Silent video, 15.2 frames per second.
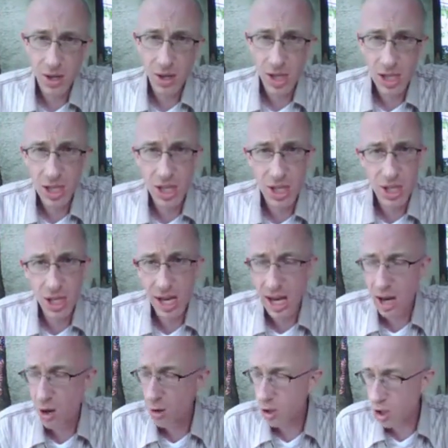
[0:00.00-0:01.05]
This is
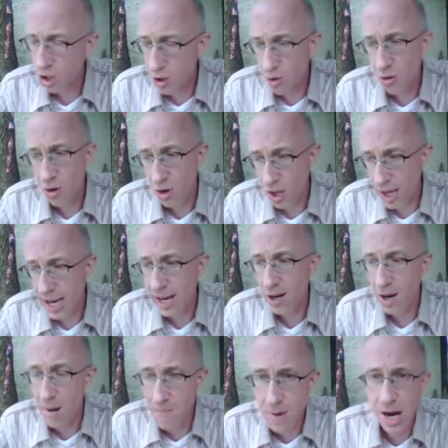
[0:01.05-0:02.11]
uh, sooner or
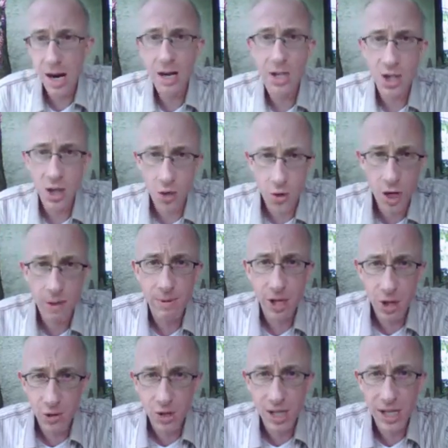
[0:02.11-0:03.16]
later, Americans are going to be
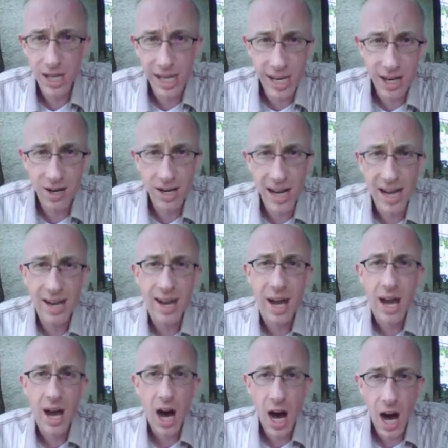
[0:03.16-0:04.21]
using the internet
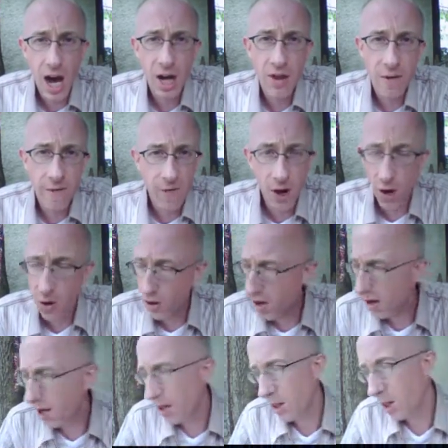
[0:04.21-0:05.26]
on their
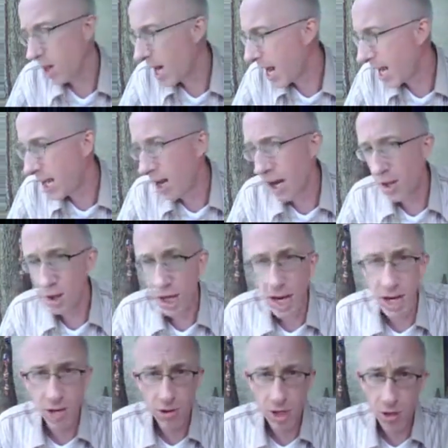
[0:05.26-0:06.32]
phone. A lot of other
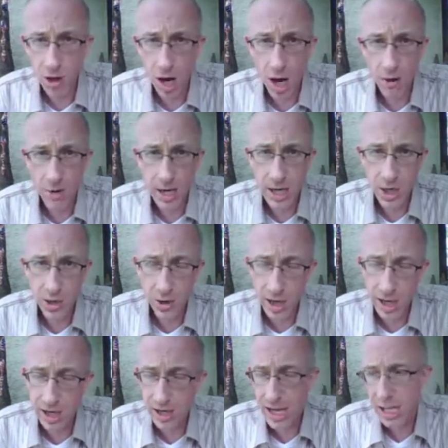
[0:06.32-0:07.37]
countries are already
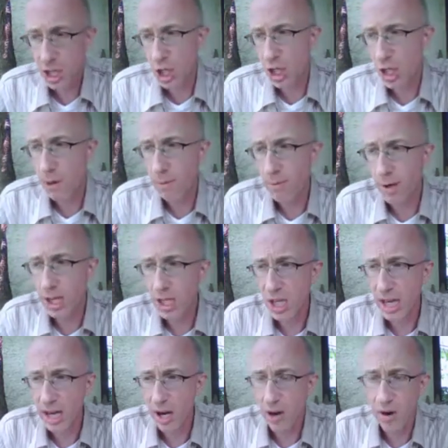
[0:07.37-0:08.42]
doing it, and that's just simply
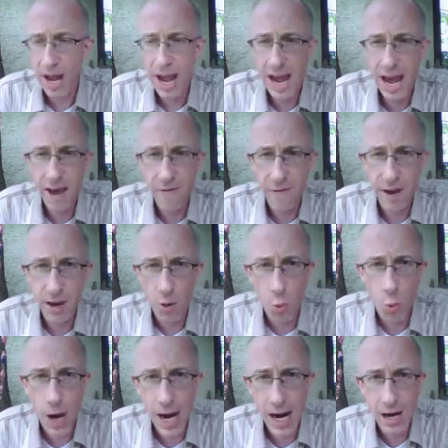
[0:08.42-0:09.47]
because they don't have a
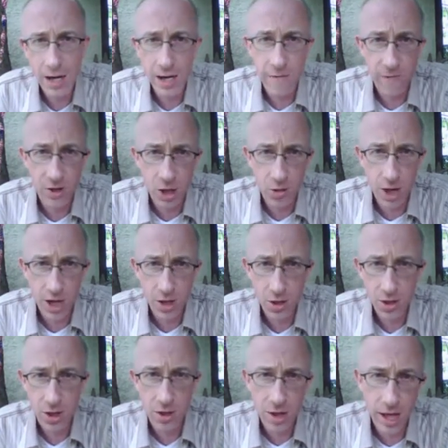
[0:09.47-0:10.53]
wired
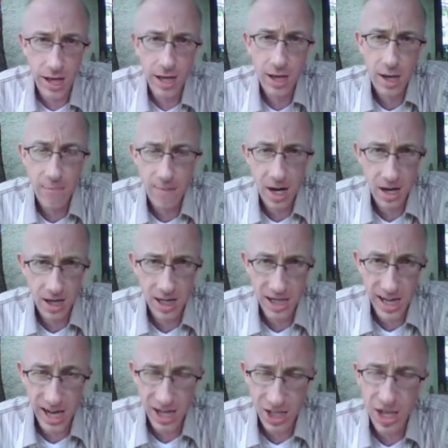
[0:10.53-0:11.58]
infrastructure like
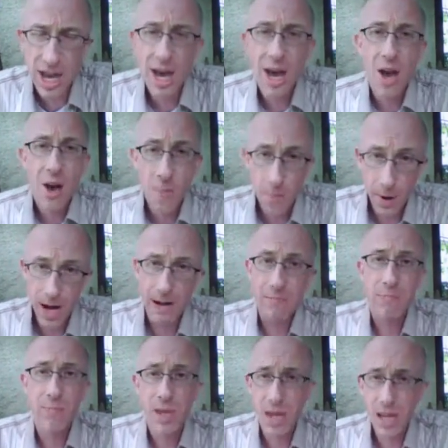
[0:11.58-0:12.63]
America does.
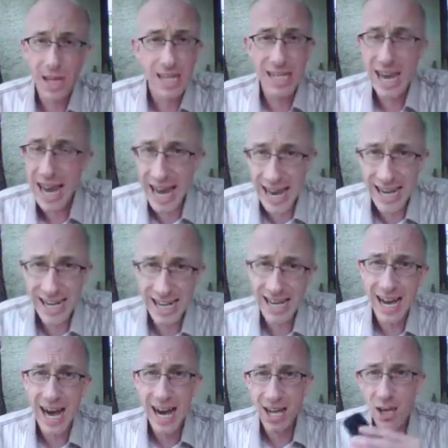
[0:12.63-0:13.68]
But it's
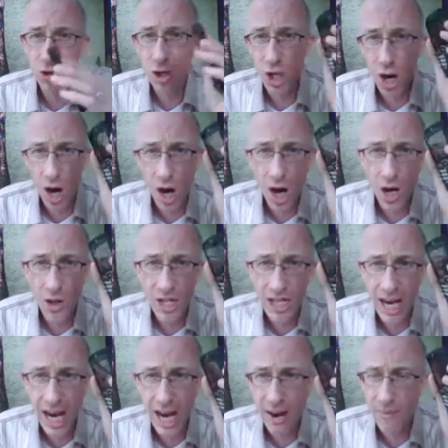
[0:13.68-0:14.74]
handy. I use it all the
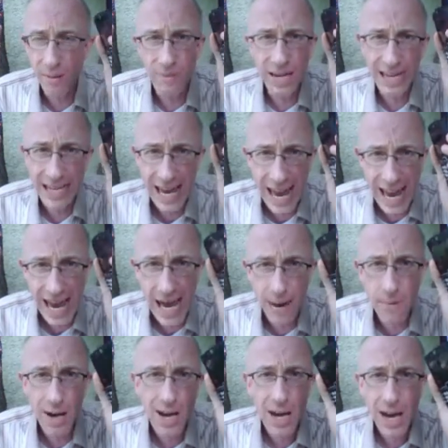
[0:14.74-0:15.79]
time. I'm in a
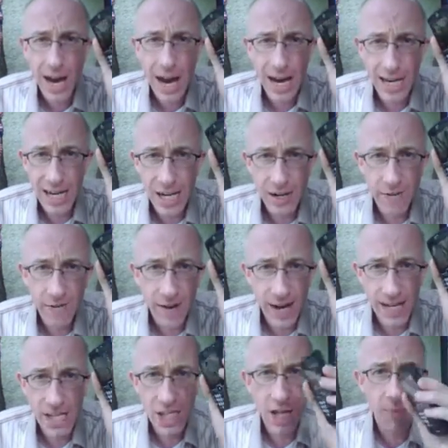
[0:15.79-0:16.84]
cab. I need to
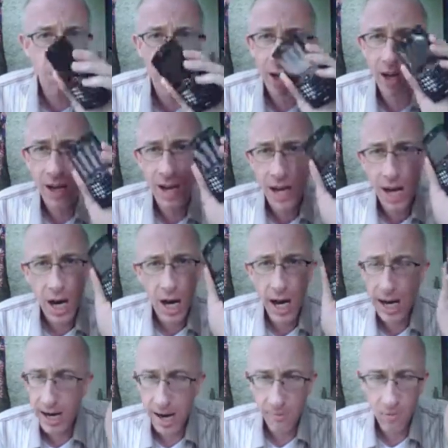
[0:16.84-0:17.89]
find something.
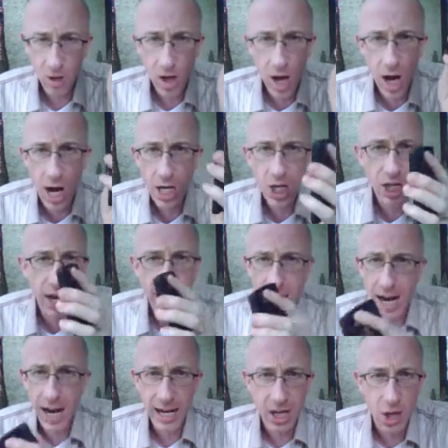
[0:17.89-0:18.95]
I, am lost.
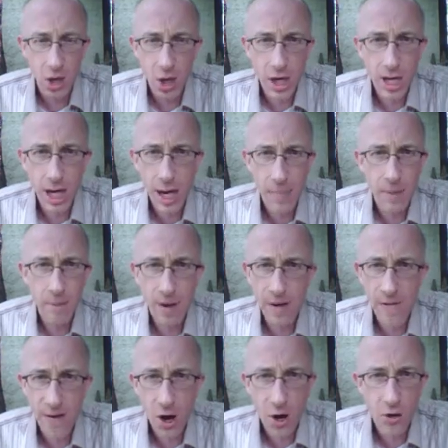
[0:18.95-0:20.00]
I, I can look it up on
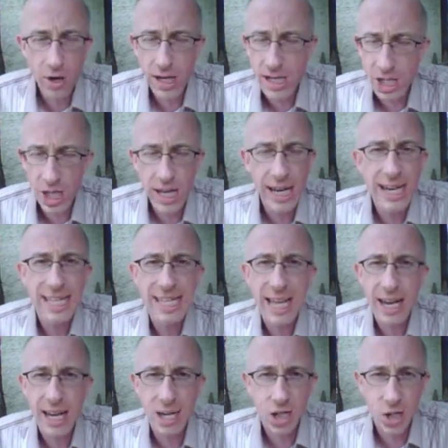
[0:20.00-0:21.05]
my phone. It's it
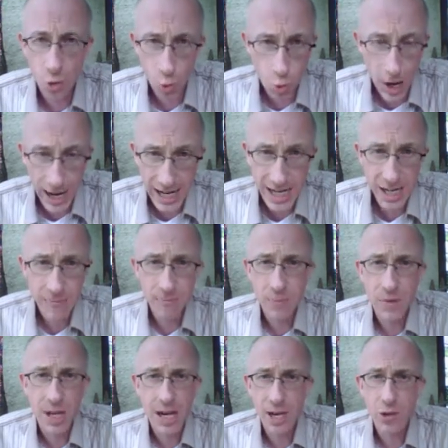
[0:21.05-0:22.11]
is it is great.
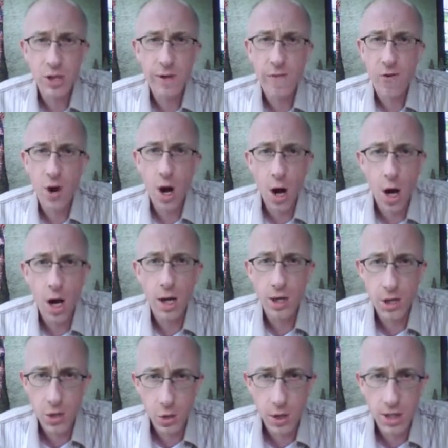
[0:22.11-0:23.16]
I use it for
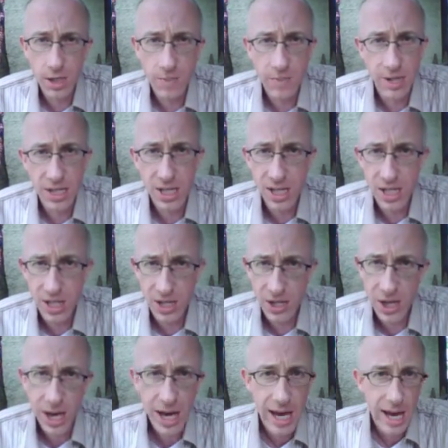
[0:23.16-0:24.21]
all sorts of
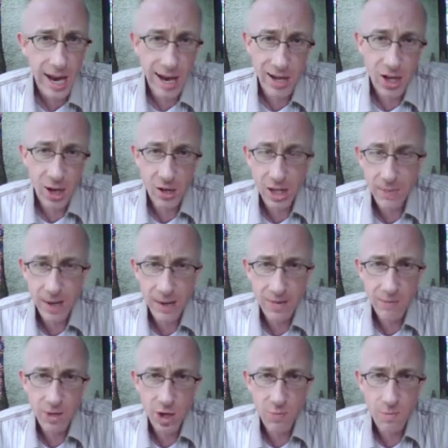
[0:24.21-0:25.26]
businesses. And you know
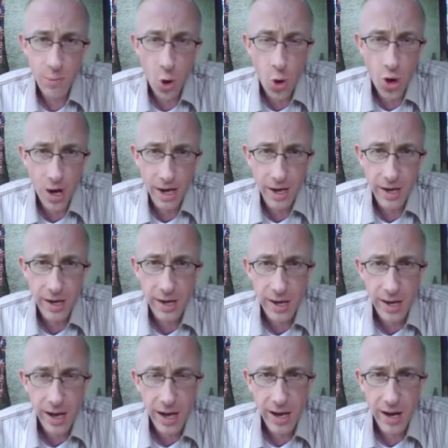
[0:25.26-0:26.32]
sometimes I'm just bored
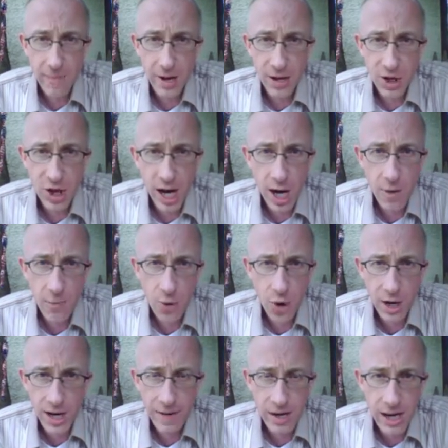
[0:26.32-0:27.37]
and I'm at the
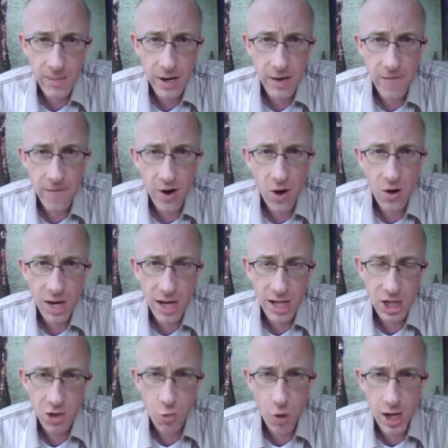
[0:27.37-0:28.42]
airport and I got my phone.
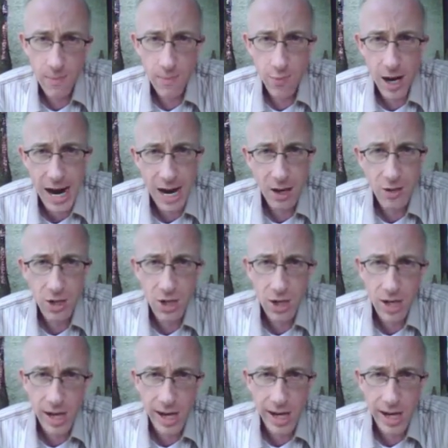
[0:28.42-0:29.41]
I just want to browse,